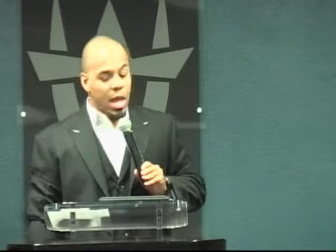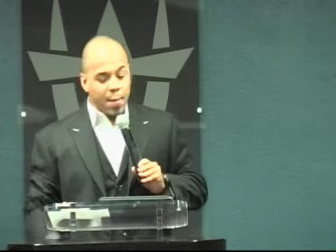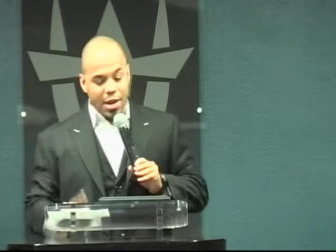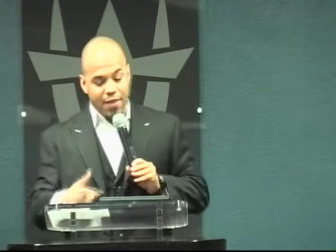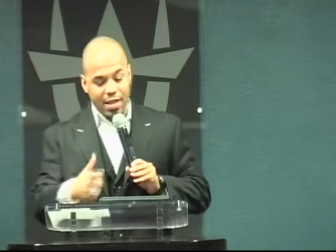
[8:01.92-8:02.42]

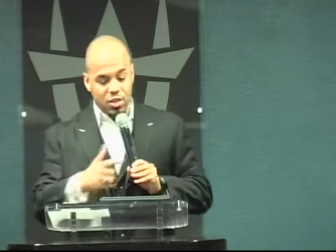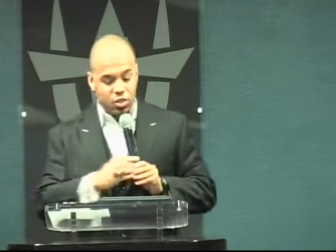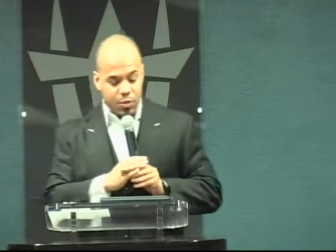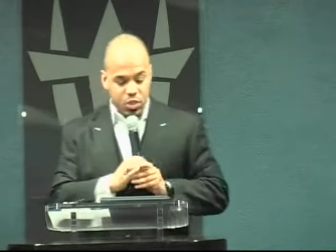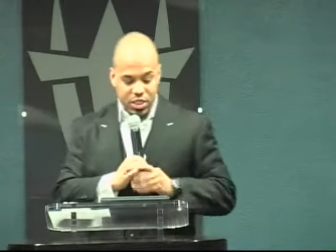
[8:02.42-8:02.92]
Matter of fact, the
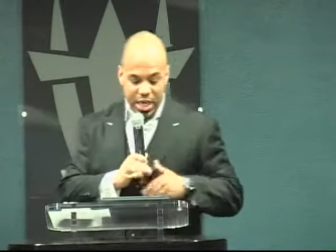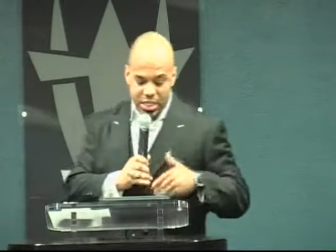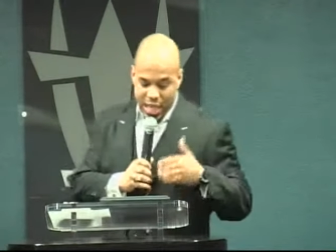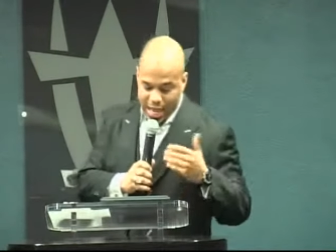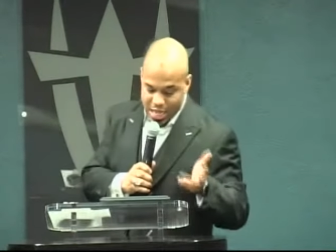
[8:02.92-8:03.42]
scripture
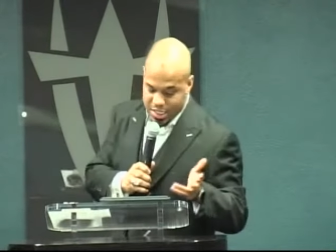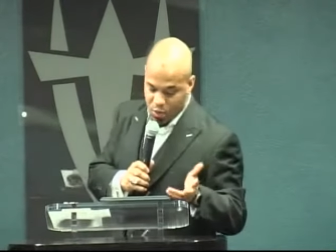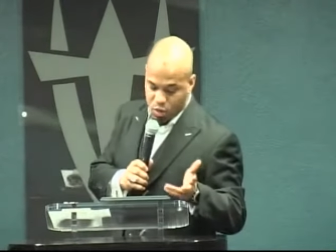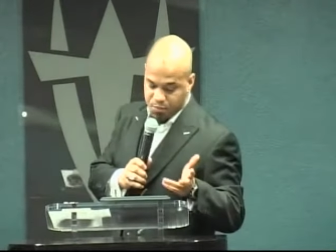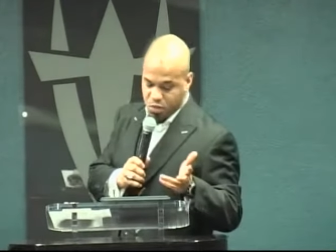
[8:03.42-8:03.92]
says, And as they
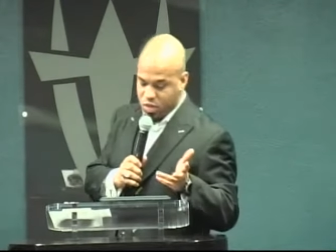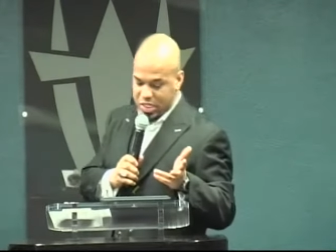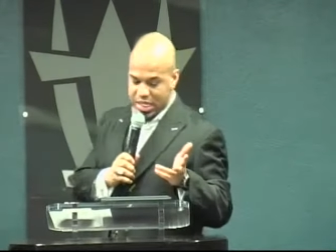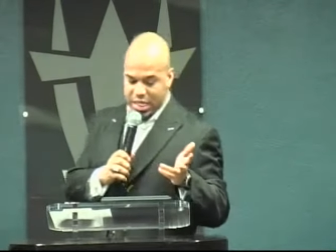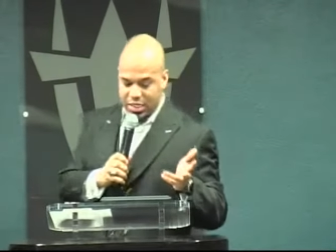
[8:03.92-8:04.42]
went through the
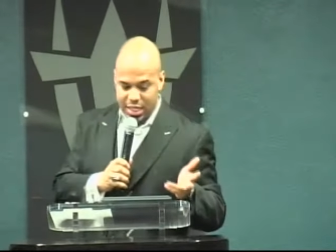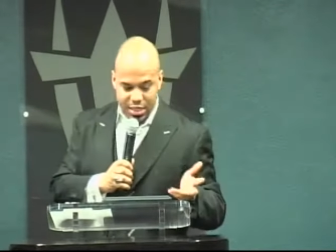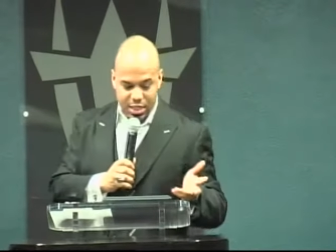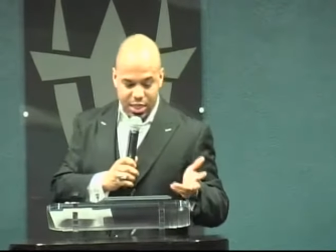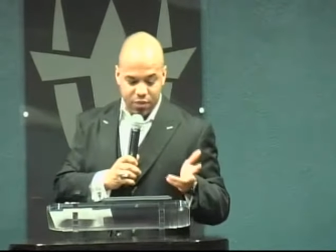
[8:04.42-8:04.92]
cities, they
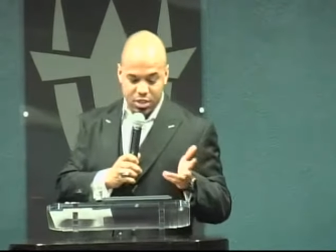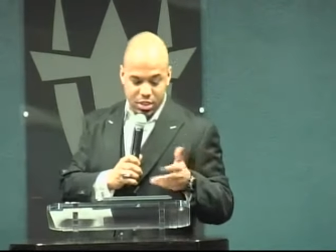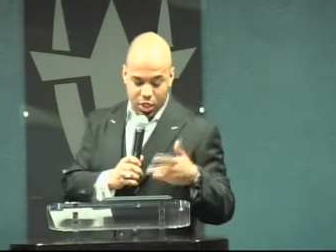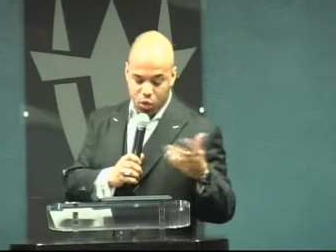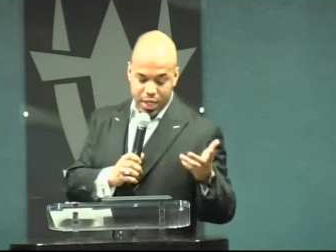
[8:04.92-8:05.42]
delivered the
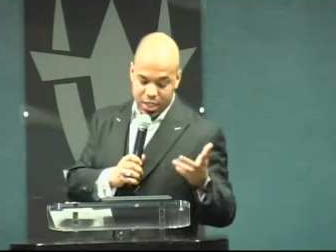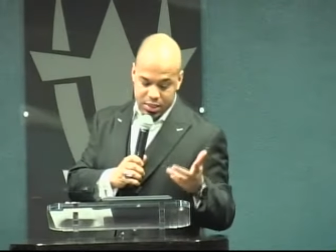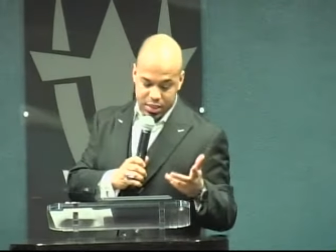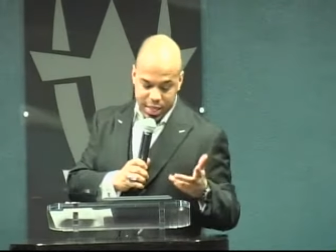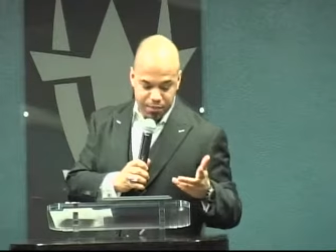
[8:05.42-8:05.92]
decrees
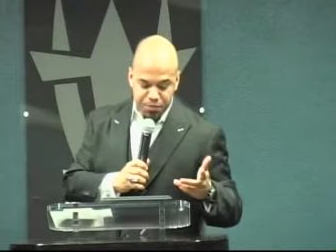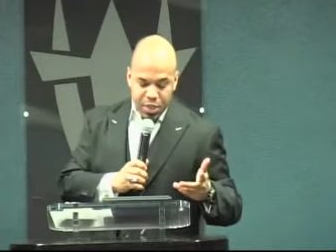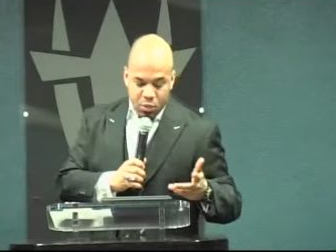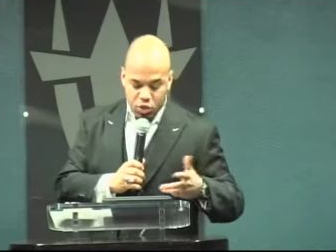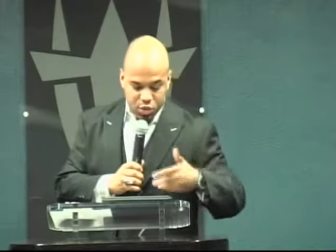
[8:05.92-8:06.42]
to them,
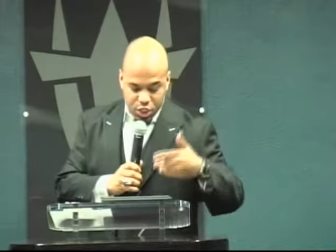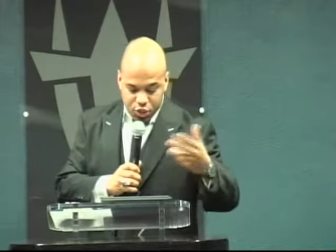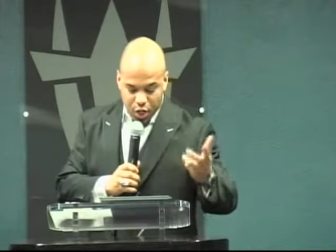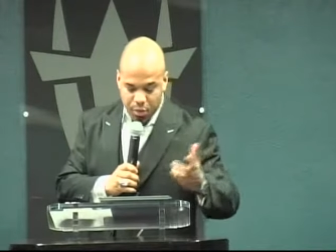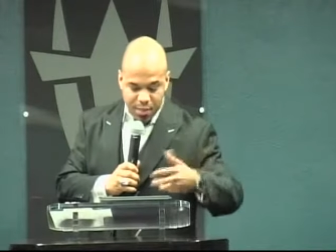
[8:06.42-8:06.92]
which were
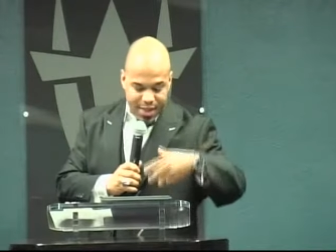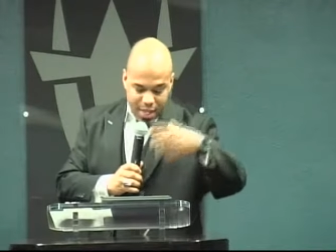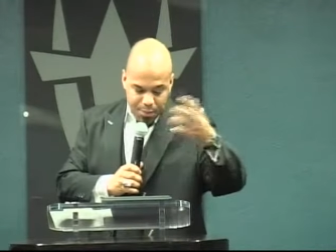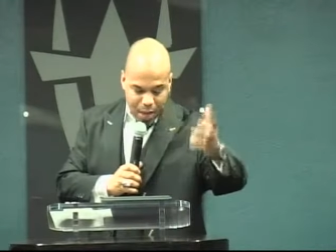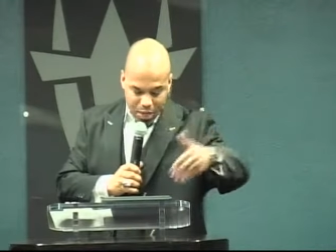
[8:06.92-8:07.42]
determined by the
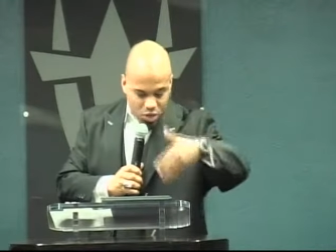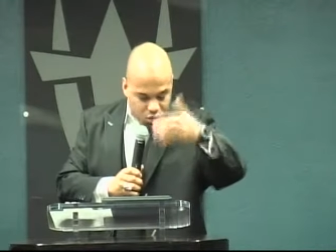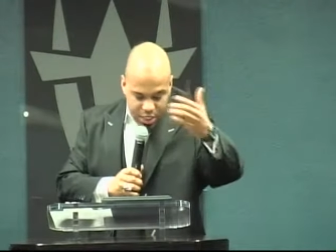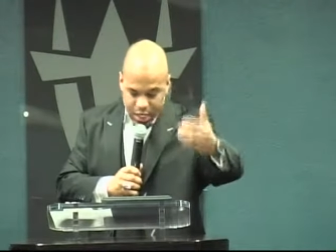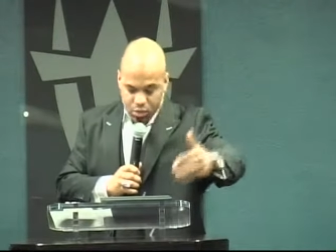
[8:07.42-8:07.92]

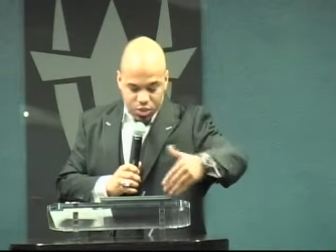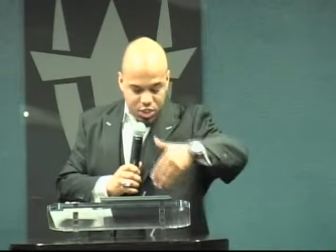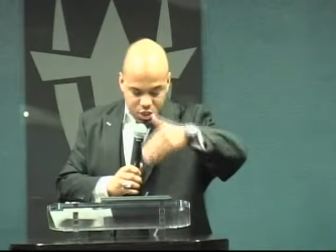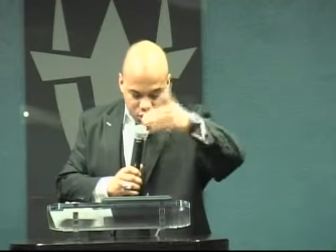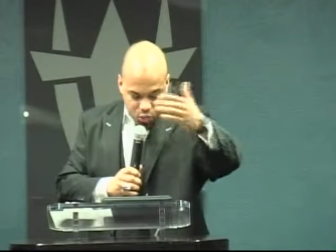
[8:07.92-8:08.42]
apostles and
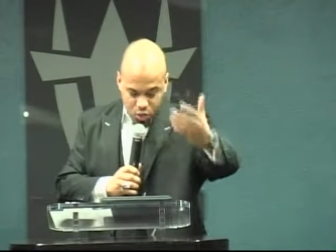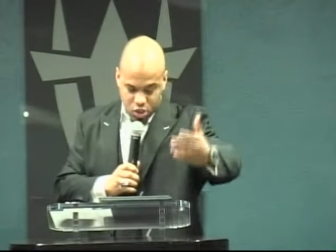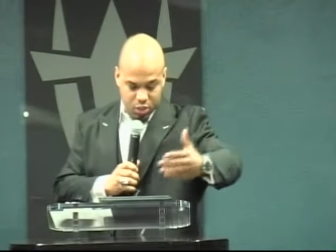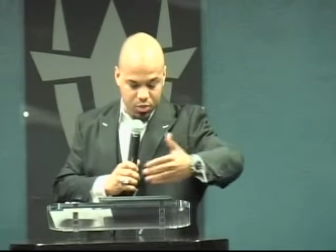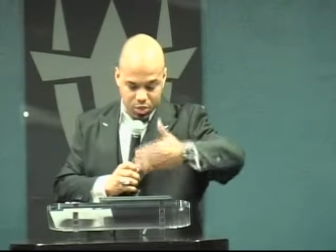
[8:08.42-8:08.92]
elders in
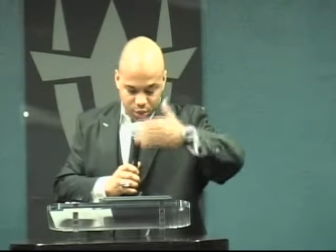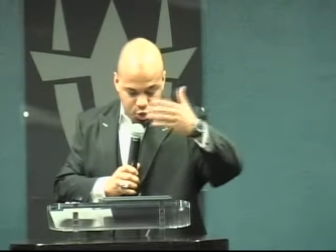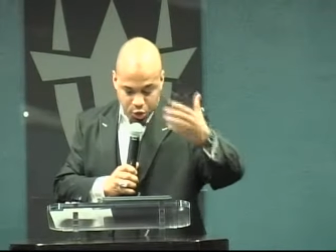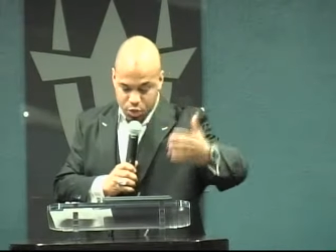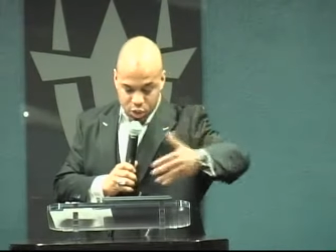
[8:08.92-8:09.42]
Jerusalem. So the
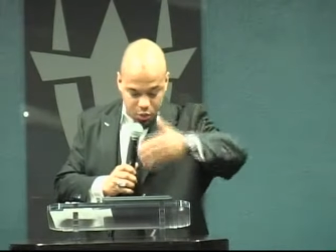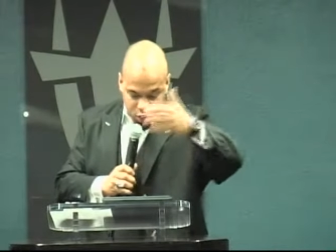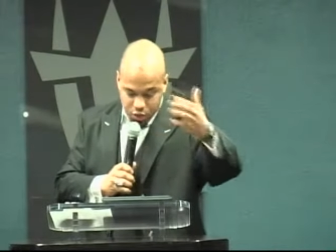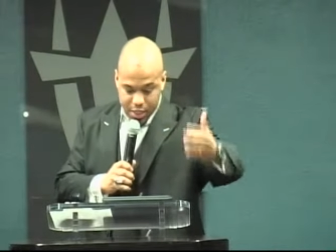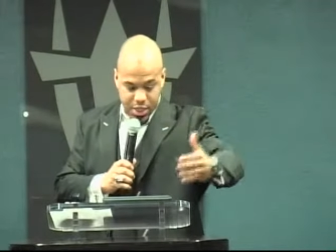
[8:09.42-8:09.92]
churches were
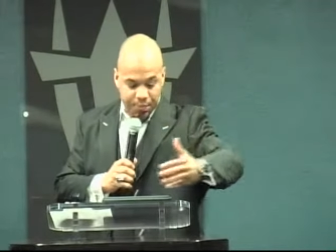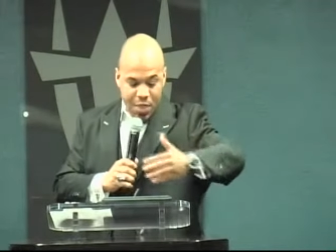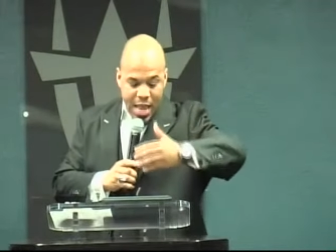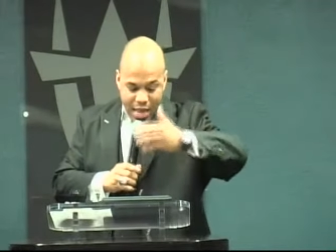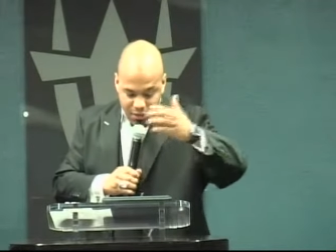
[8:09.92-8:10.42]
strengthened
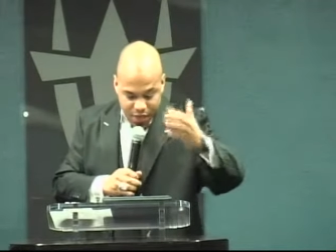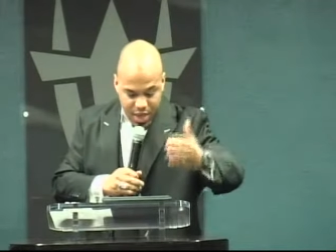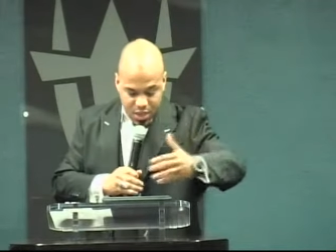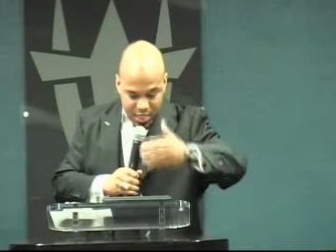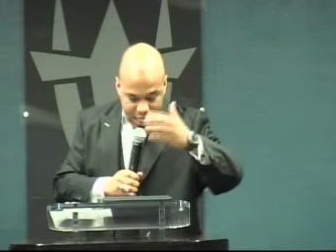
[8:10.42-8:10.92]
and
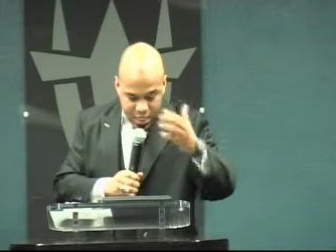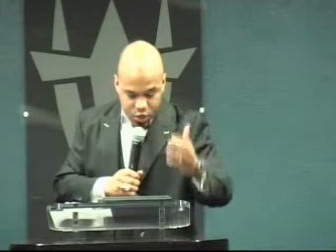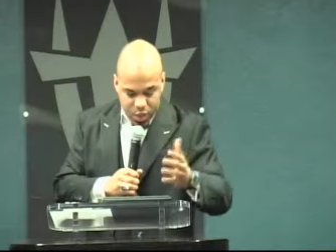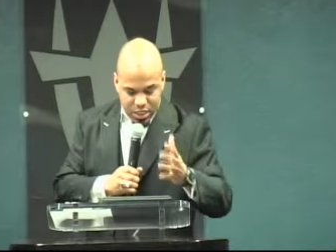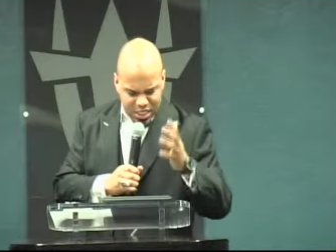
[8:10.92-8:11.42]
faith and
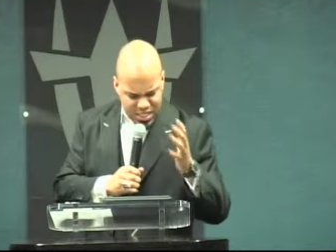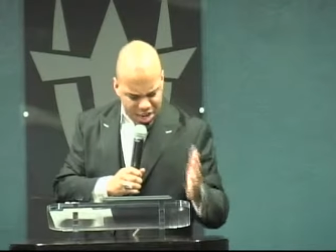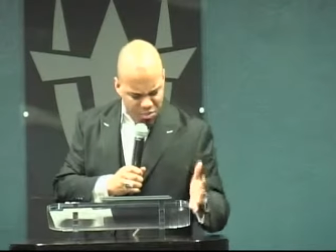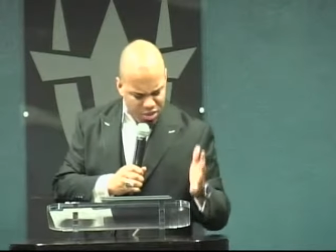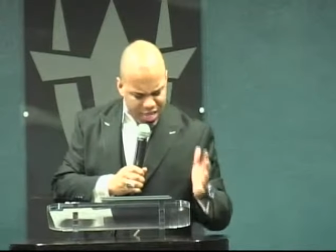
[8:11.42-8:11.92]
increased in
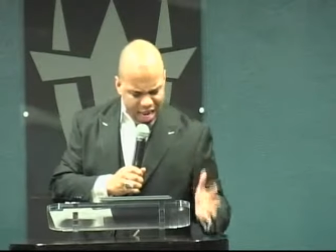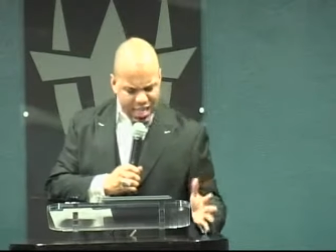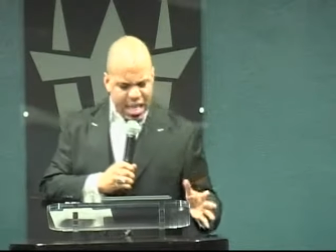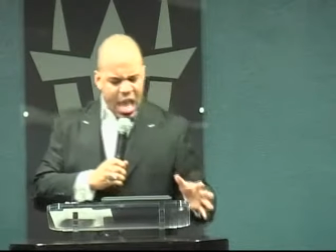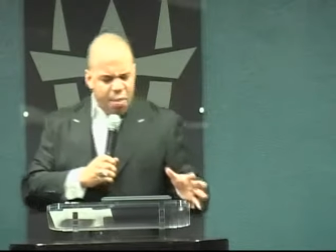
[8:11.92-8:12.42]
number daily.